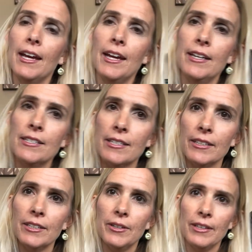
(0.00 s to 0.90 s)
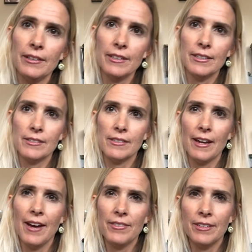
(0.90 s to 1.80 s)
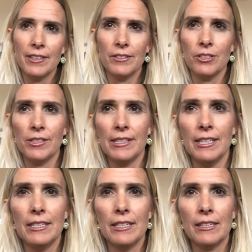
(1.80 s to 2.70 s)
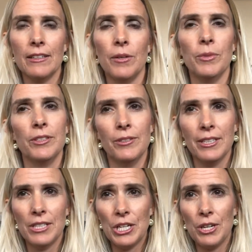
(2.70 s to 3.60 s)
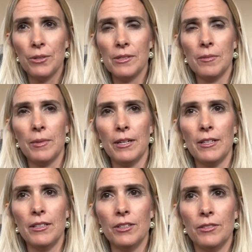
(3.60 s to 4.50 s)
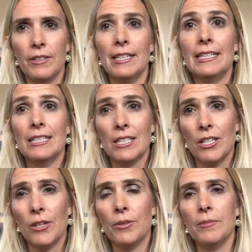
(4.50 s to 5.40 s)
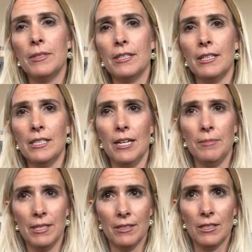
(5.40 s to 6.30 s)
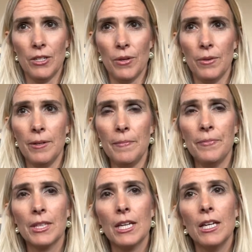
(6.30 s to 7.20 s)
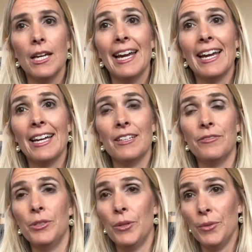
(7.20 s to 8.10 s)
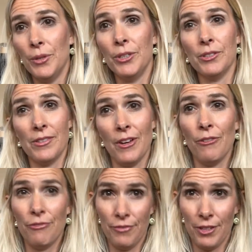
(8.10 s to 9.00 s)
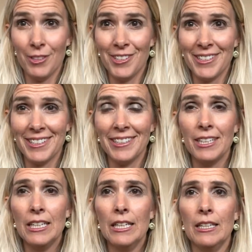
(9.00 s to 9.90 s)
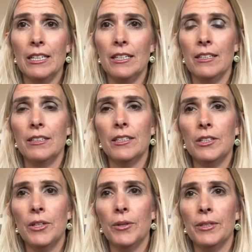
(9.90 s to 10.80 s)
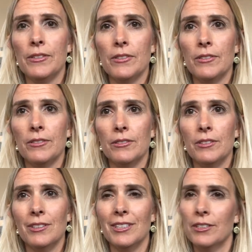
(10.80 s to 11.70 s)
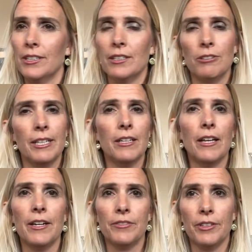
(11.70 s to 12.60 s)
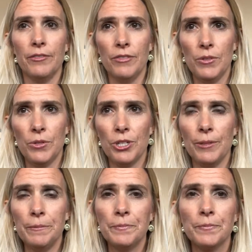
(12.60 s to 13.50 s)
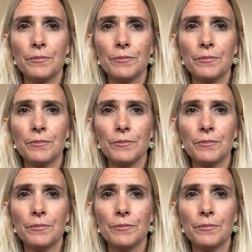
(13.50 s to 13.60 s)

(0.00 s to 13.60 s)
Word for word: And, you know, I think it's having that understanding that when you get to know somebody, you've gotta get to know them and take time to get to know them. And if you don't know yourself first, then, you know, it's, you're, you're gonna create a lot of confusion.